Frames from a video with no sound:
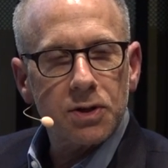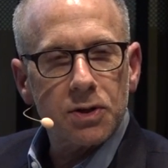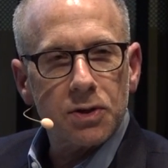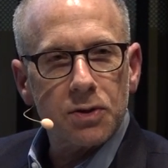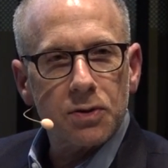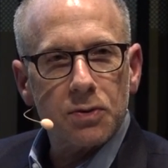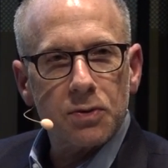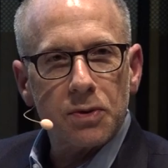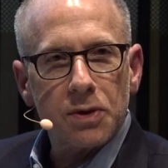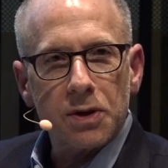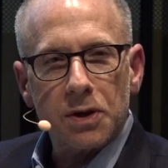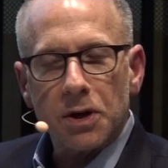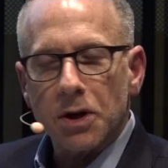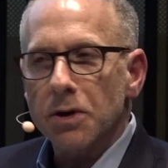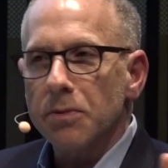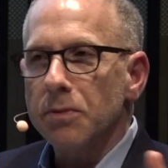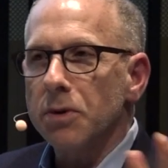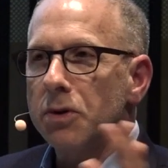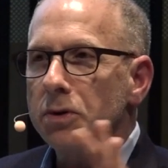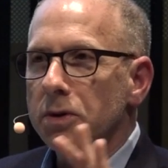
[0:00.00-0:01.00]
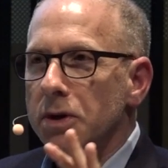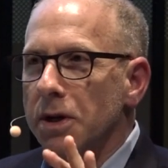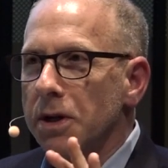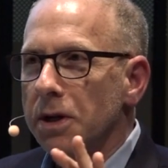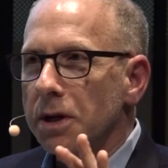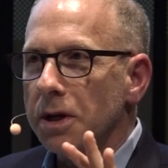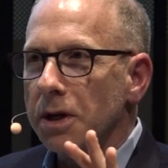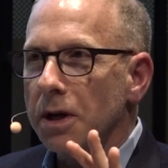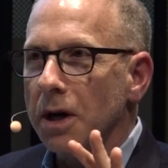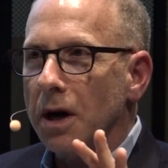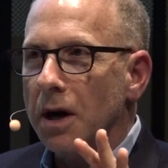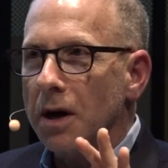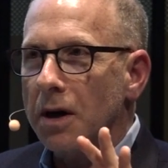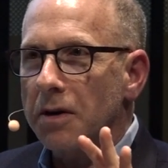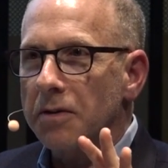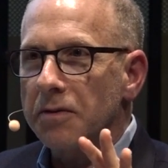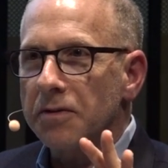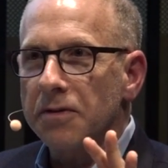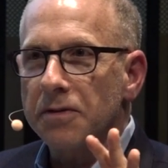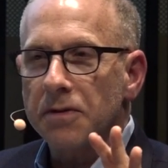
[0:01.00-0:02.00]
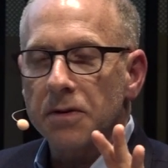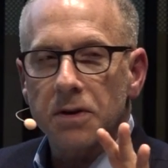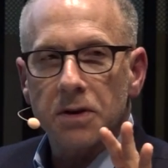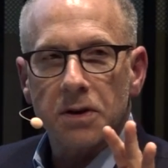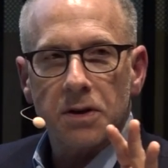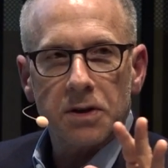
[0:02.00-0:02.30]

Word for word: to the community of